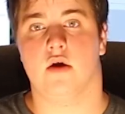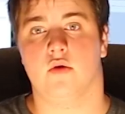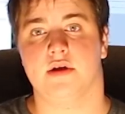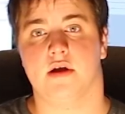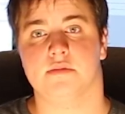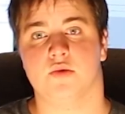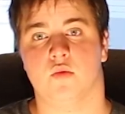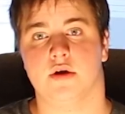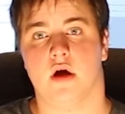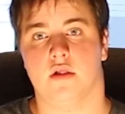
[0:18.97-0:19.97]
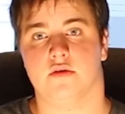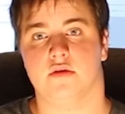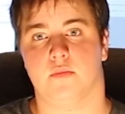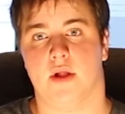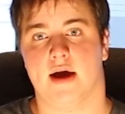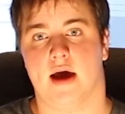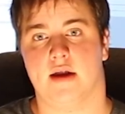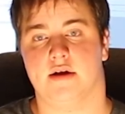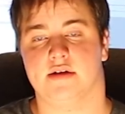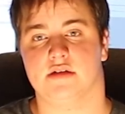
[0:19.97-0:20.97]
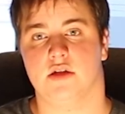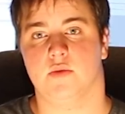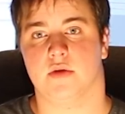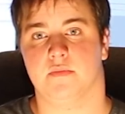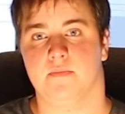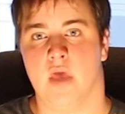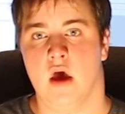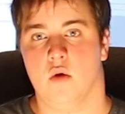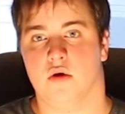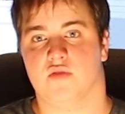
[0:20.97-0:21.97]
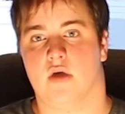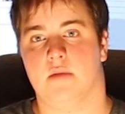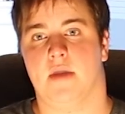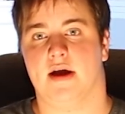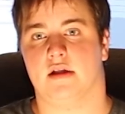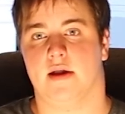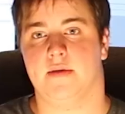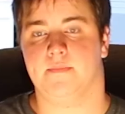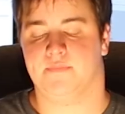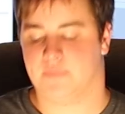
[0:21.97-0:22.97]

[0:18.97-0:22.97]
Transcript: It only comes in one color, the black anodized aluminum with red backlight.